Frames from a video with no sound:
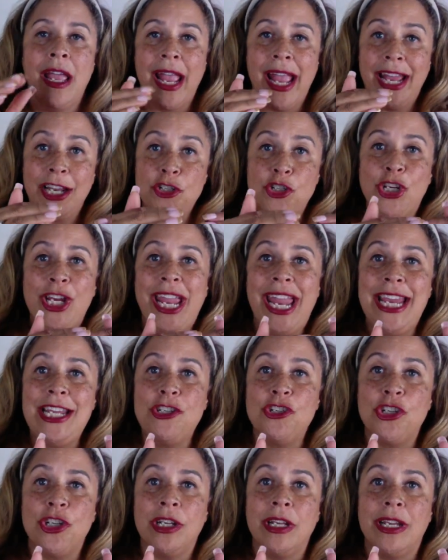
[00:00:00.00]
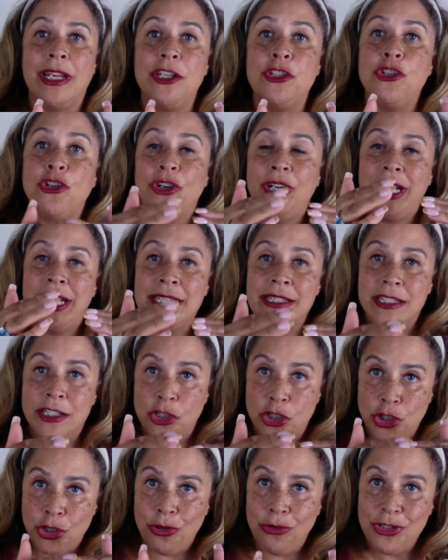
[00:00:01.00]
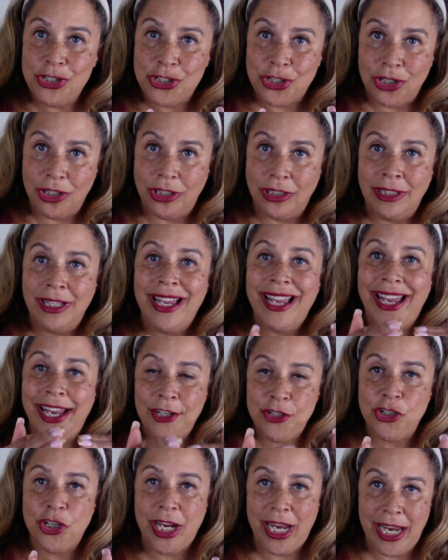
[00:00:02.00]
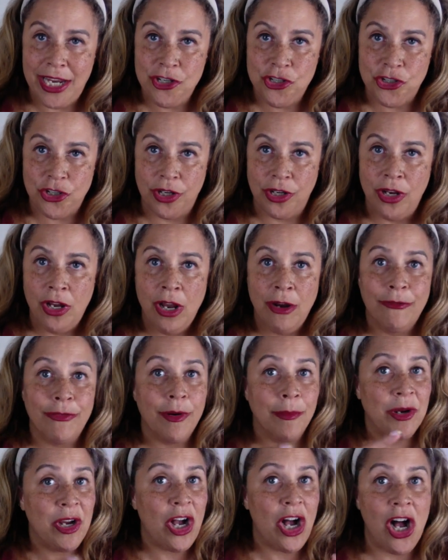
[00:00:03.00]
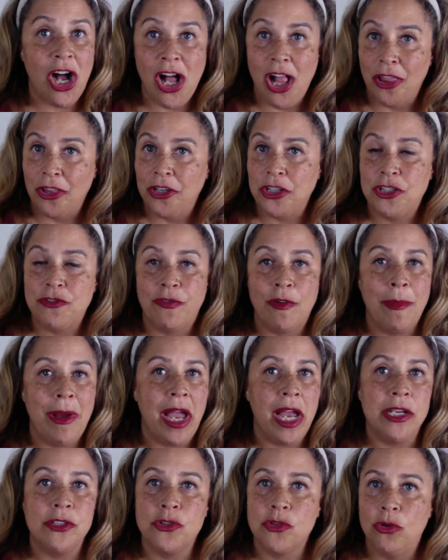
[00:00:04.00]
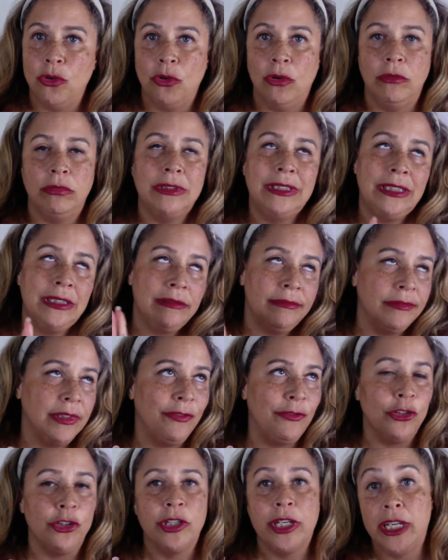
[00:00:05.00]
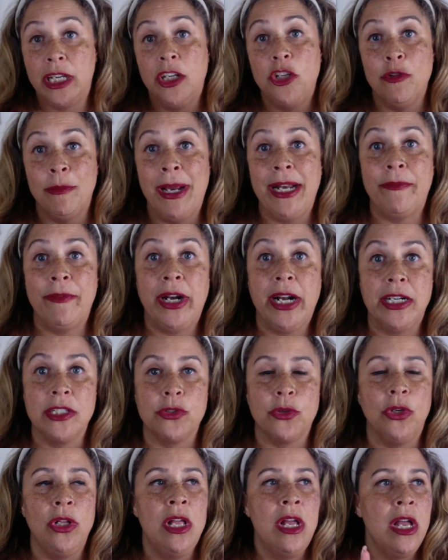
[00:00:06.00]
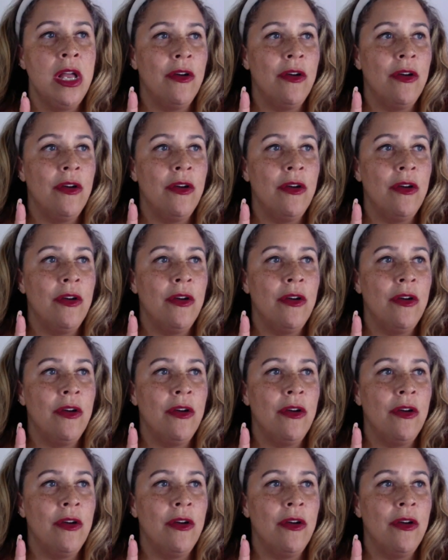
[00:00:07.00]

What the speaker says: Education is your institutional education from college, from high school. Well, if you're a kid, you might write high school.